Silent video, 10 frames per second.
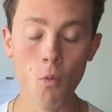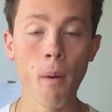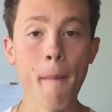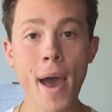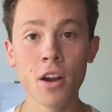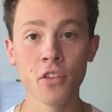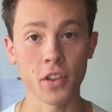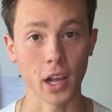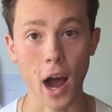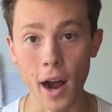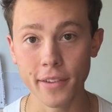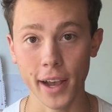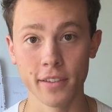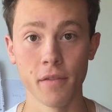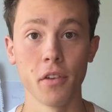what matters is the
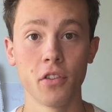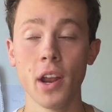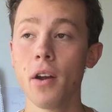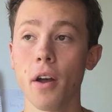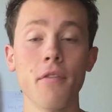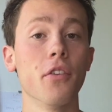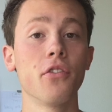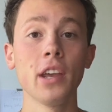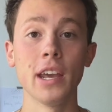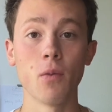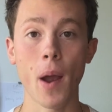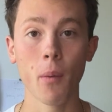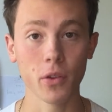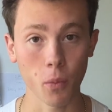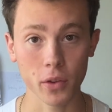context of the scenario, of the scene, right?
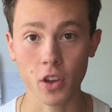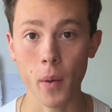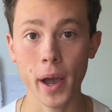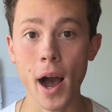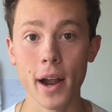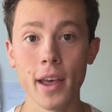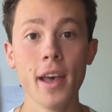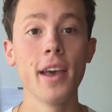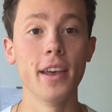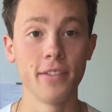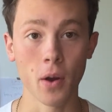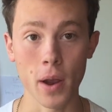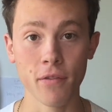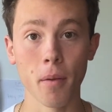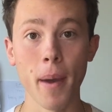What's going on? Is there
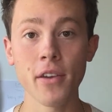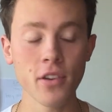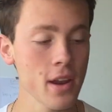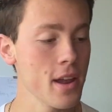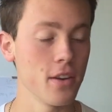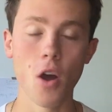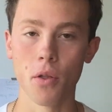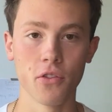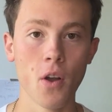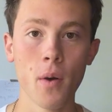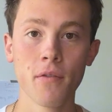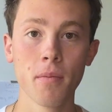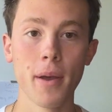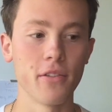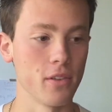inflammation? No, there's no
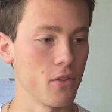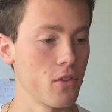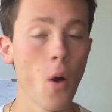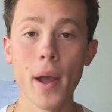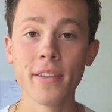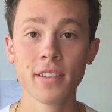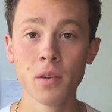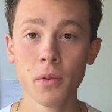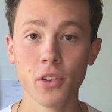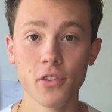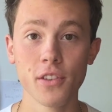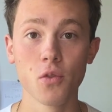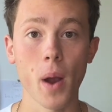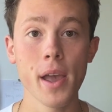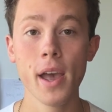inflammation. There's no insulin
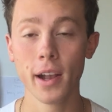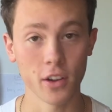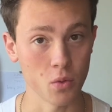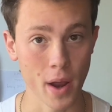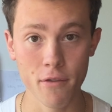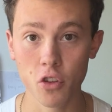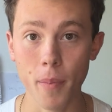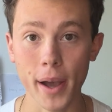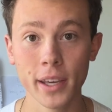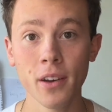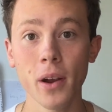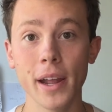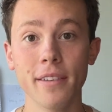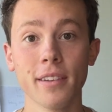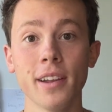resistance, right? Because we're never spiking our
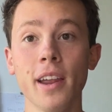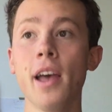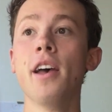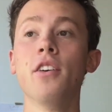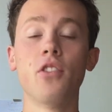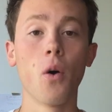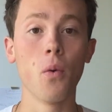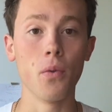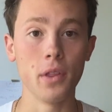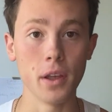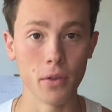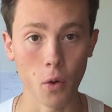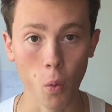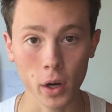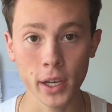insulin. So
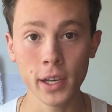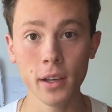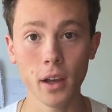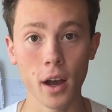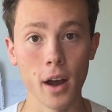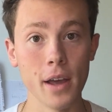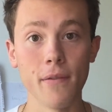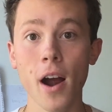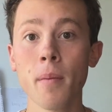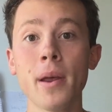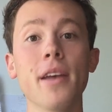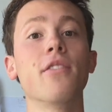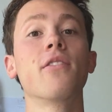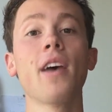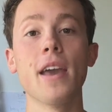the working environment
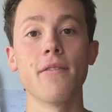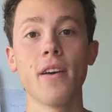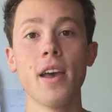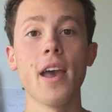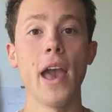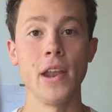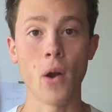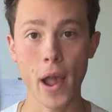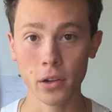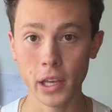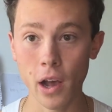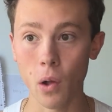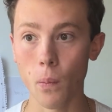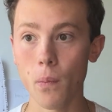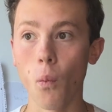is safe, and our
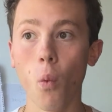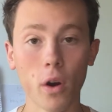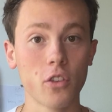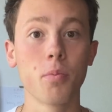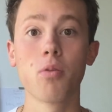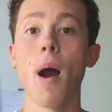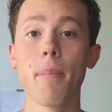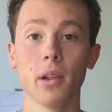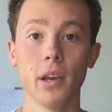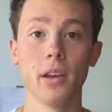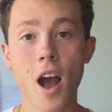LDL works properly.